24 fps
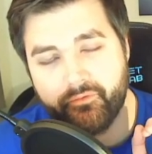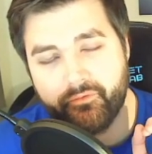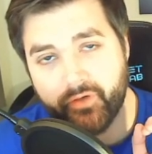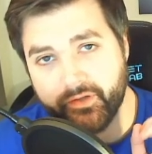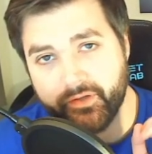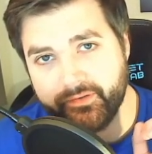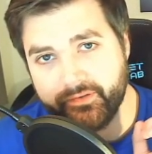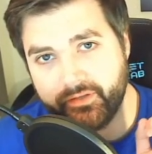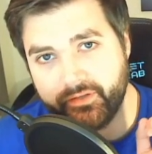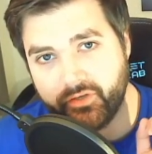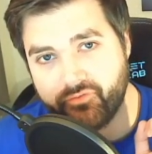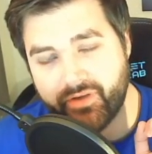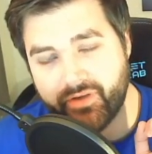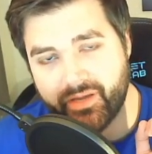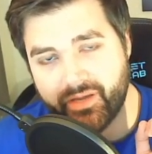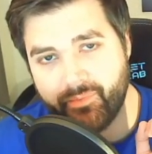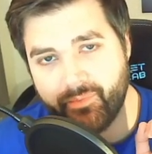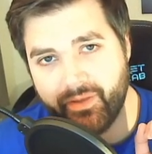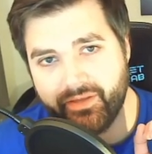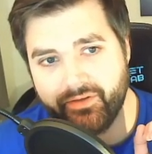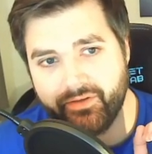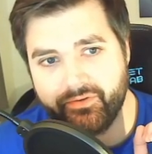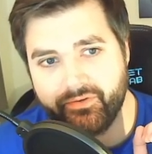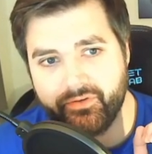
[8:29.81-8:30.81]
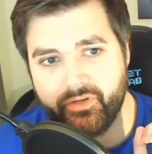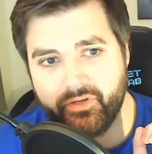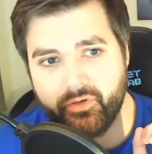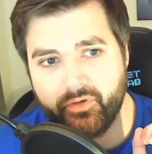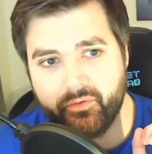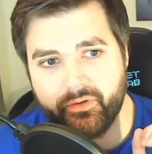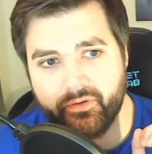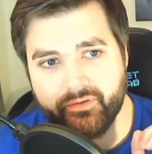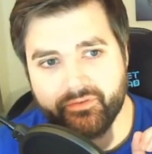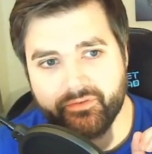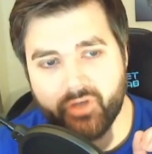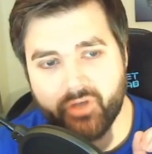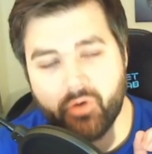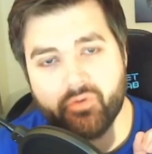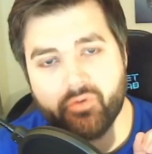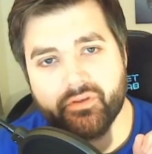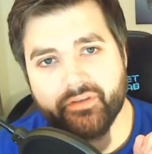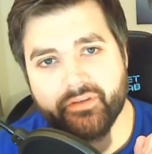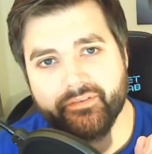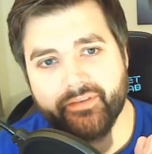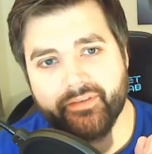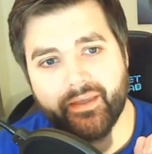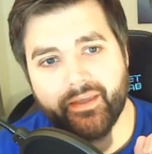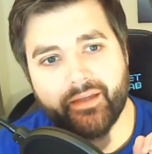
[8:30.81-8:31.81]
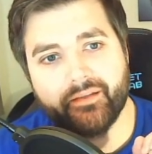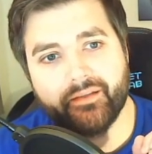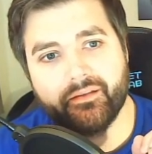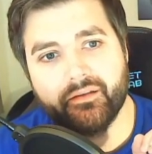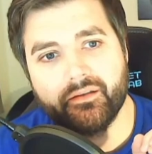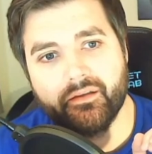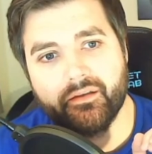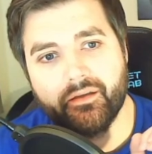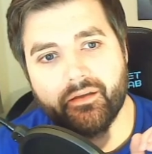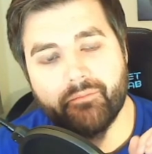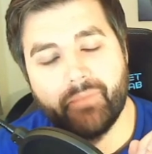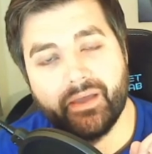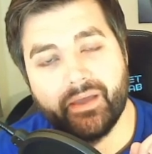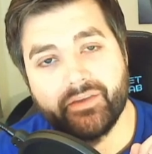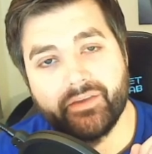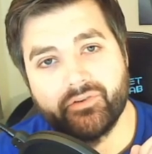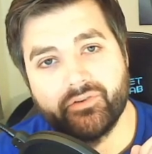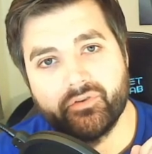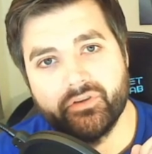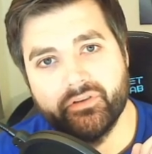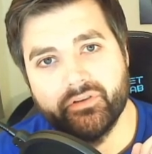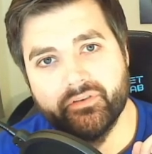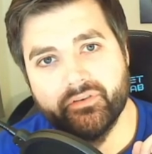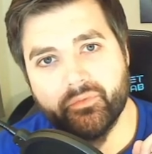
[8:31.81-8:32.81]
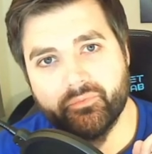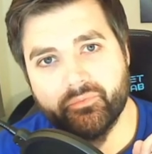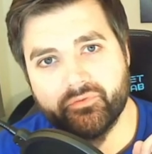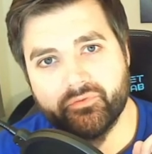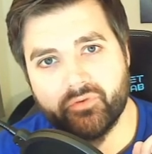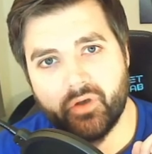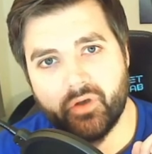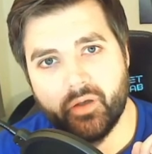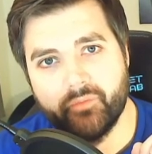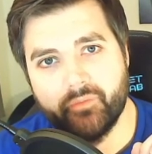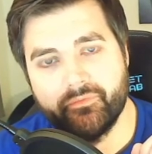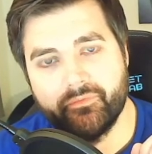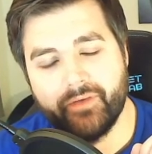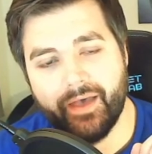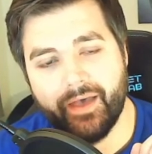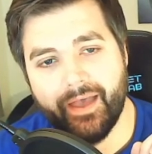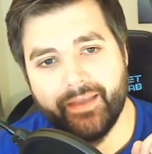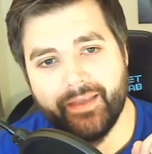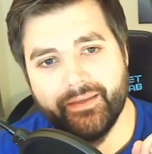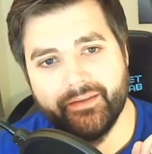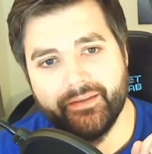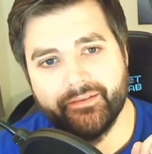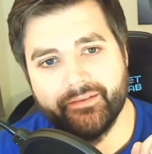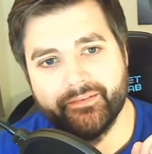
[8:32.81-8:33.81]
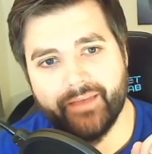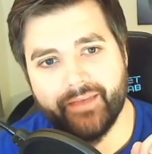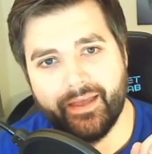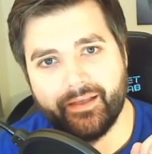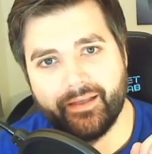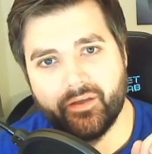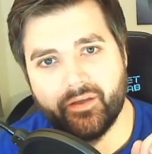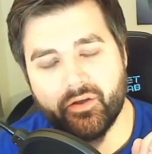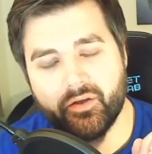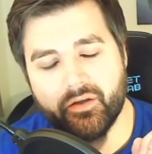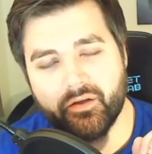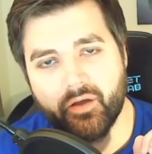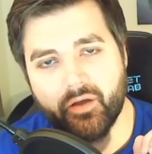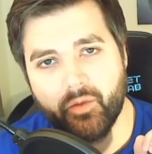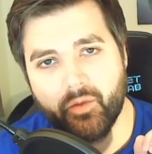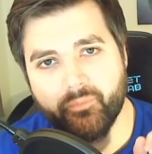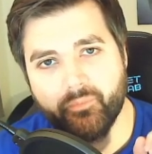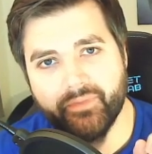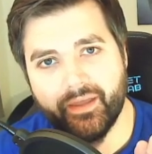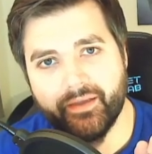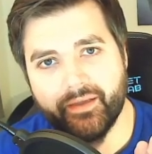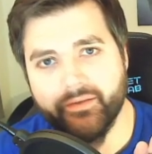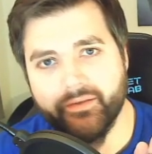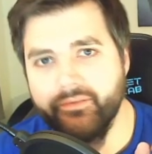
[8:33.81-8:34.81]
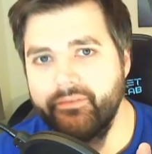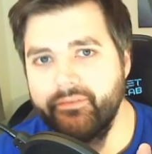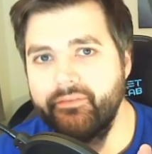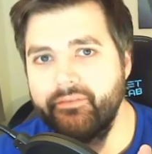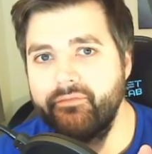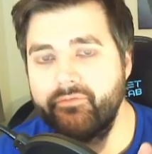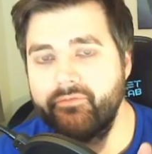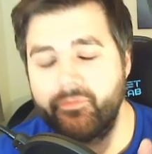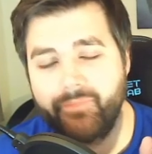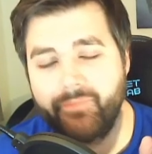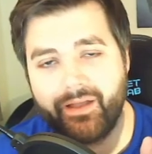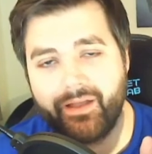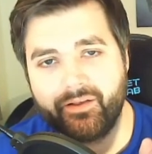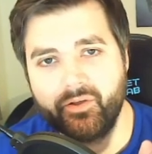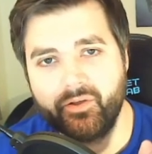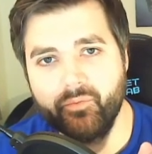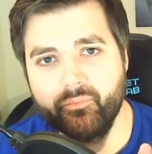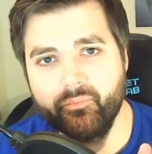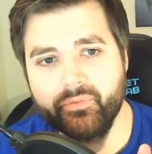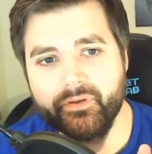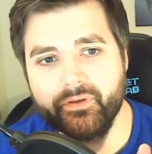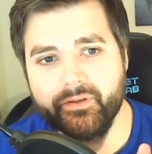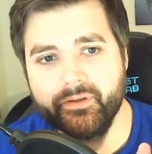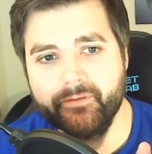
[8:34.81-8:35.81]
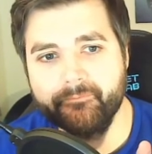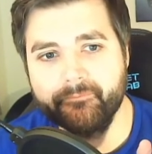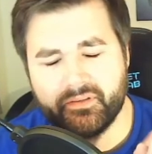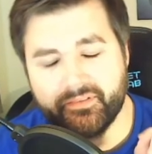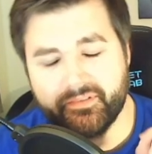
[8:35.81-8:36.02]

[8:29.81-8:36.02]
First thing I'd recommend you to do is go on the SEC and make sure you subscribe for any SEC updates from that company.